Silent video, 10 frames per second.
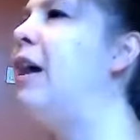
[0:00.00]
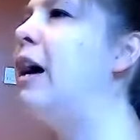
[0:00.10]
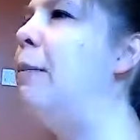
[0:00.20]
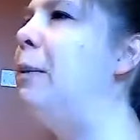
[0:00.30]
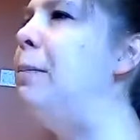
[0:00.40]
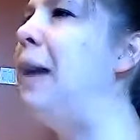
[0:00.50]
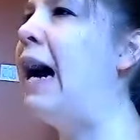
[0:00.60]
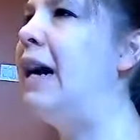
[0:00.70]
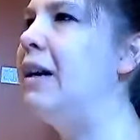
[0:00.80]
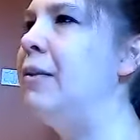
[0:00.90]
thigh up and
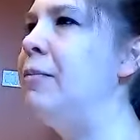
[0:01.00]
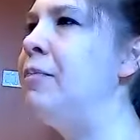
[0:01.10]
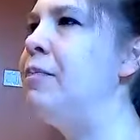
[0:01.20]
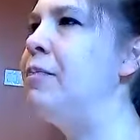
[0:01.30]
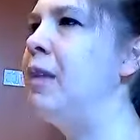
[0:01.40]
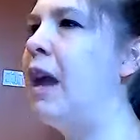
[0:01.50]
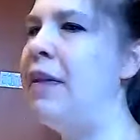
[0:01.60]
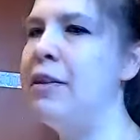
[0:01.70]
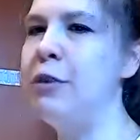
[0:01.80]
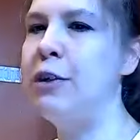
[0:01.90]
back.
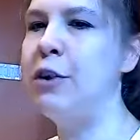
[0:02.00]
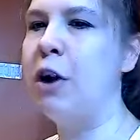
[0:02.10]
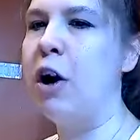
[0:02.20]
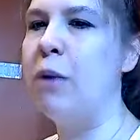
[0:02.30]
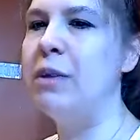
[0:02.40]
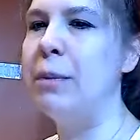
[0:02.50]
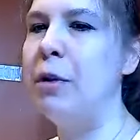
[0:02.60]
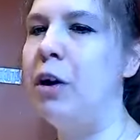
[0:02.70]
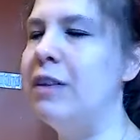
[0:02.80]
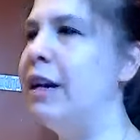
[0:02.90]
And then stretch your arms up
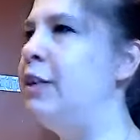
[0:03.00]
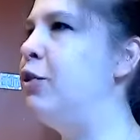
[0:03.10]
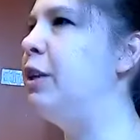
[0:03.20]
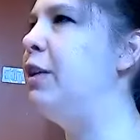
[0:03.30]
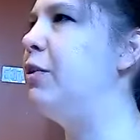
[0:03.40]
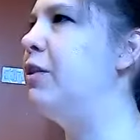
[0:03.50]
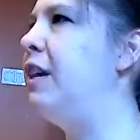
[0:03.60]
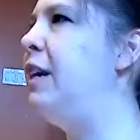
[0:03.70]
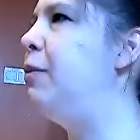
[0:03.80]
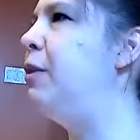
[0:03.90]
alongside your ears.
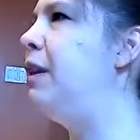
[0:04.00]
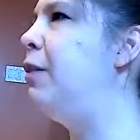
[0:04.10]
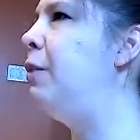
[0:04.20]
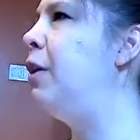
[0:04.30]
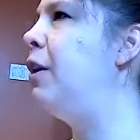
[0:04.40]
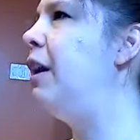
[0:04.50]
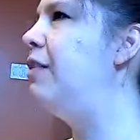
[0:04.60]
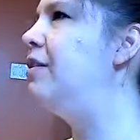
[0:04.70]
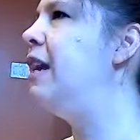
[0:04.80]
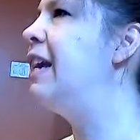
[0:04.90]
Keep the knee where it
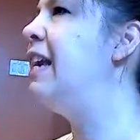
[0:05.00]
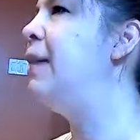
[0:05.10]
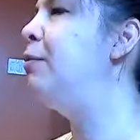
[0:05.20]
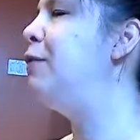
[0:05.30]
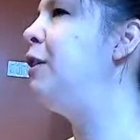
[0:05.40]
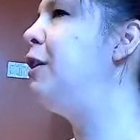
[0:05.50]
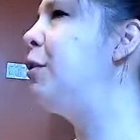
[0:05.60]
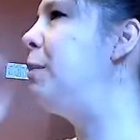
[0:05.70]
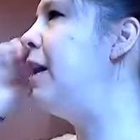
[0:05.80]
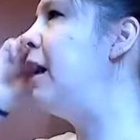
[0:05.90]
is. Keep lifting
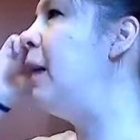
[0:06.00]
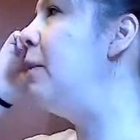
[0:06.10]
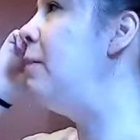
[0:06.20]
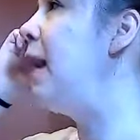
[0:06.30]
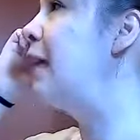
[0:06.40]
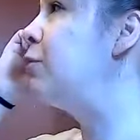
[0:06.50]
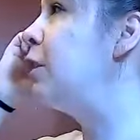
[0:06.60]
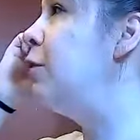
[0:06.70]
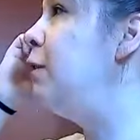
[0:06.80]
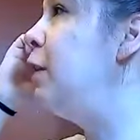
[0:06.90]
your butt up and back. So it's
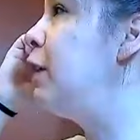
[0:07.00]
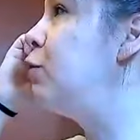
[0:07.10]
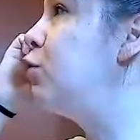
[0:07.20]
going to feel like your